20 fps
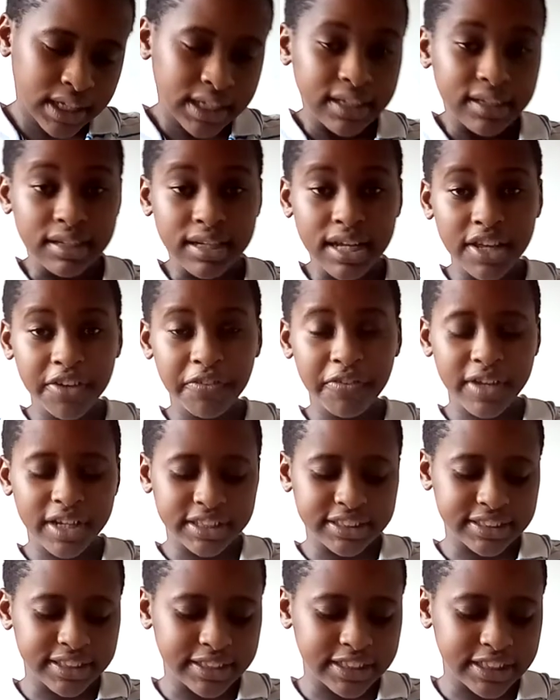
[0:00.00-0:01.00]
Netflix
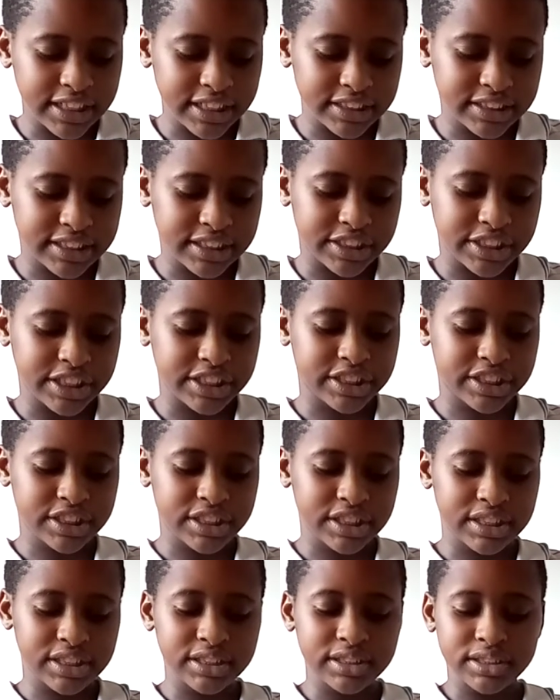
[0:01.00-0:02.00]

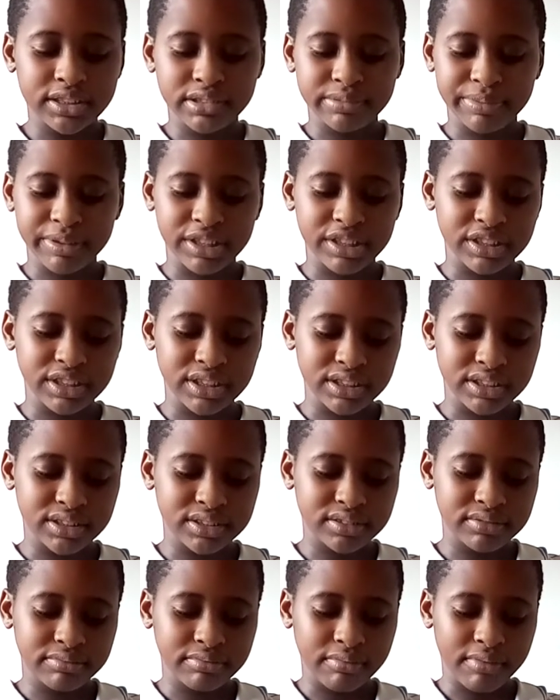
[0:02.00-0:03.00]
suggestions,
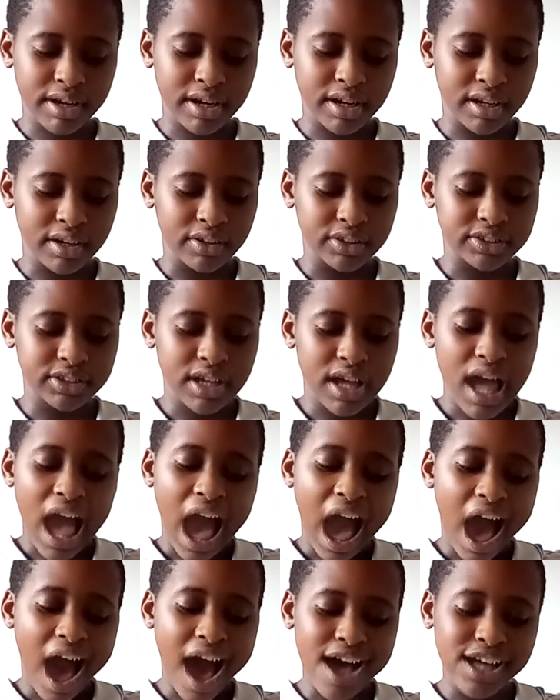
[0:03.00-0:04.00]
because what else?
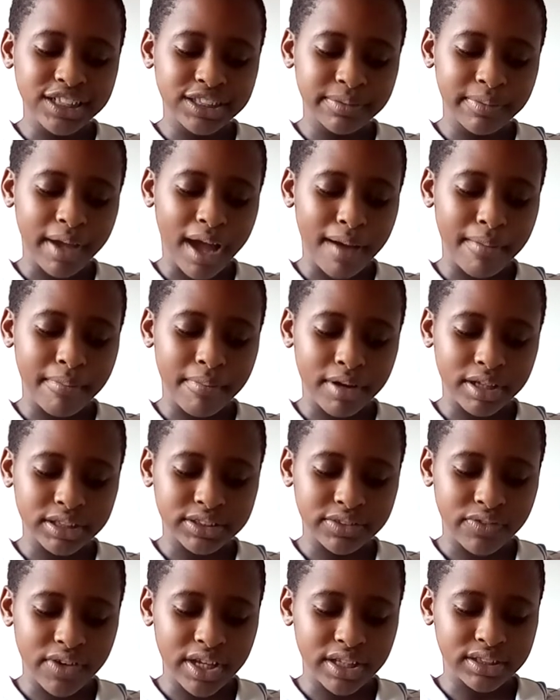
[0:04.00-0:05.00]
How to become
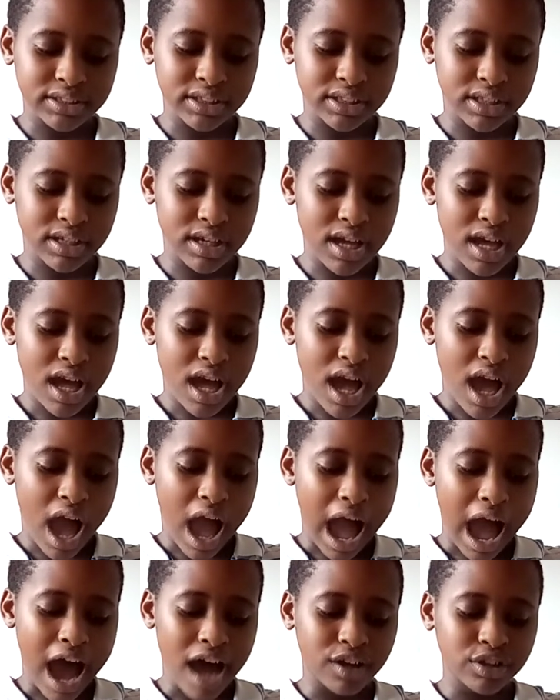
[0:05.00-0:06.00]
motivated,
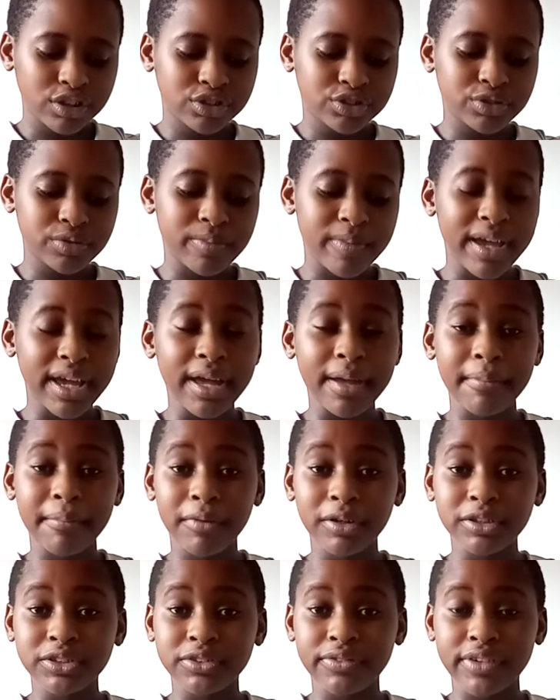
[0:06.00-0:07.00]
how to make a
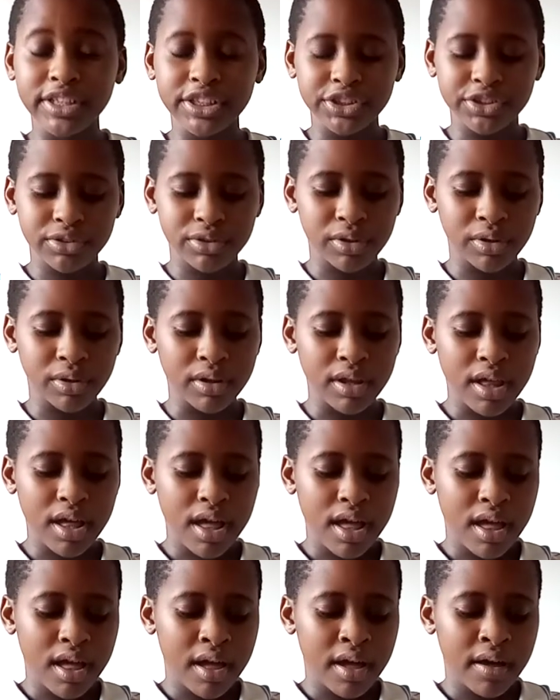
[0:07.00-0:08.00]
motivational
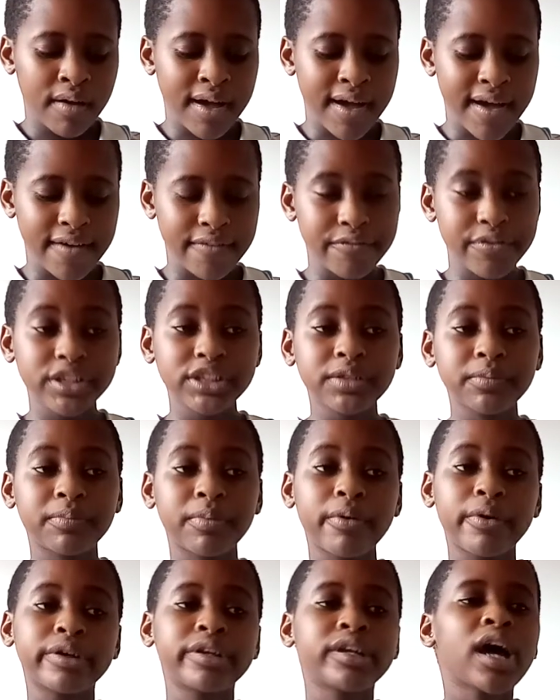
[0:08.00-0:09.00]
vision
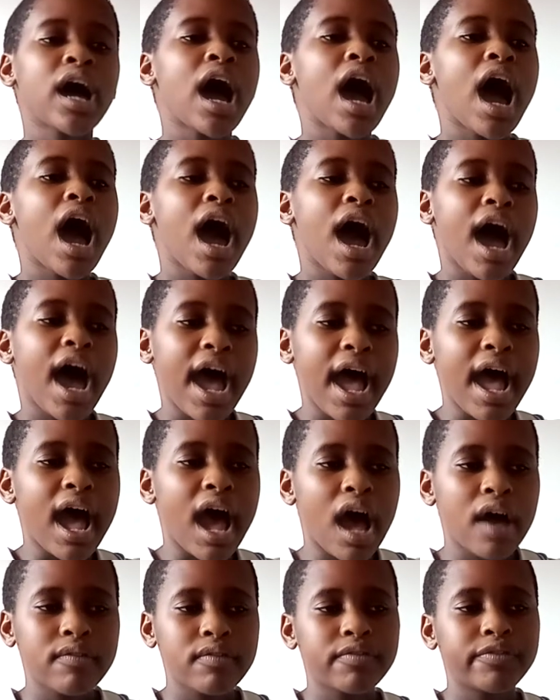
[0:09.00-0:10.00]
board. I
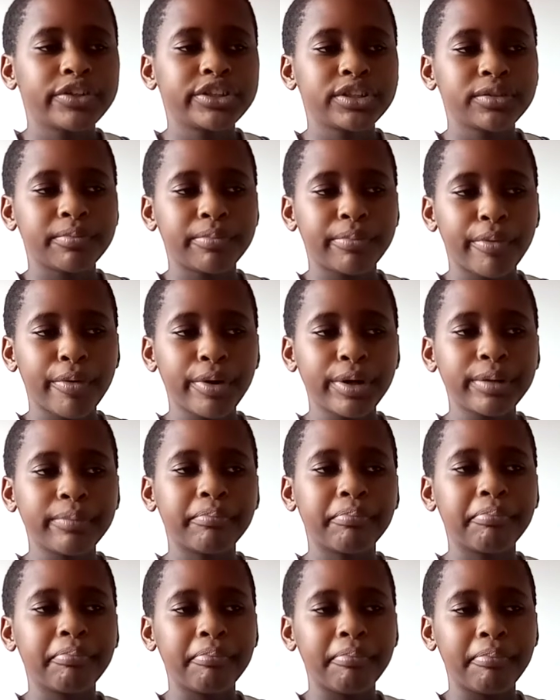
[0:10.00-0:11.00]
have a vision board,
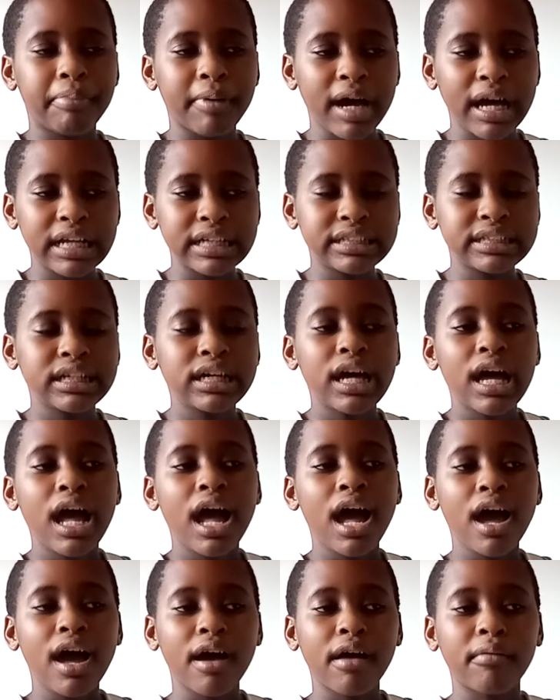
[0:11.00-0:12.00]
but
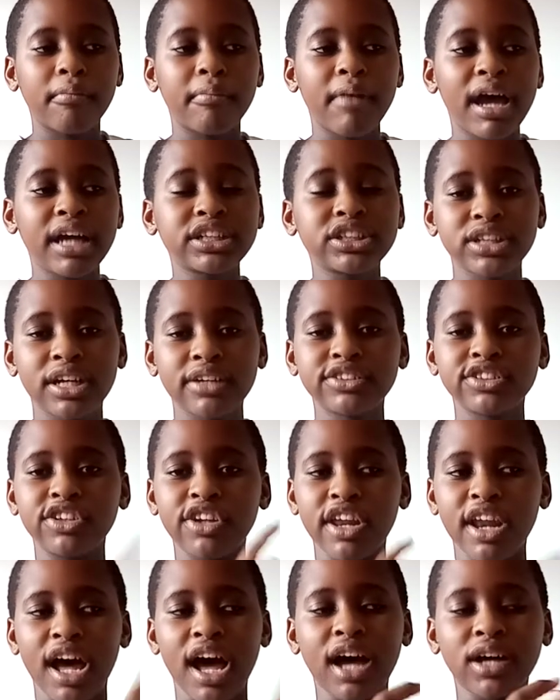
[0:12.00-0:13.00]
I just have to
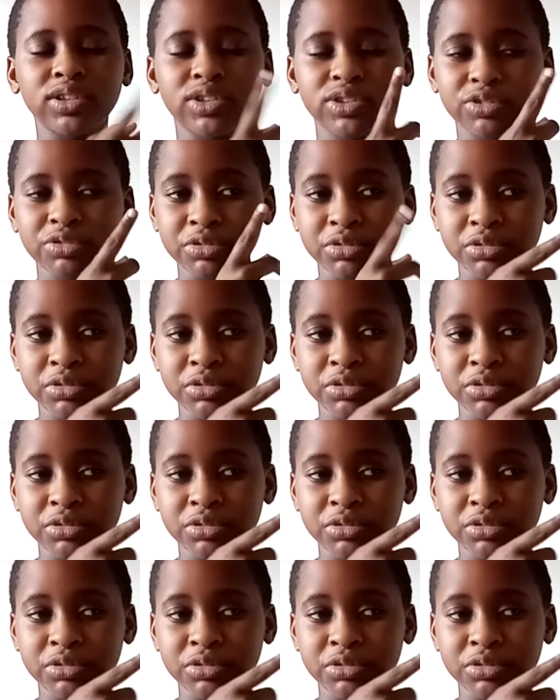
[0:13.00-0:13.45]
learn how to,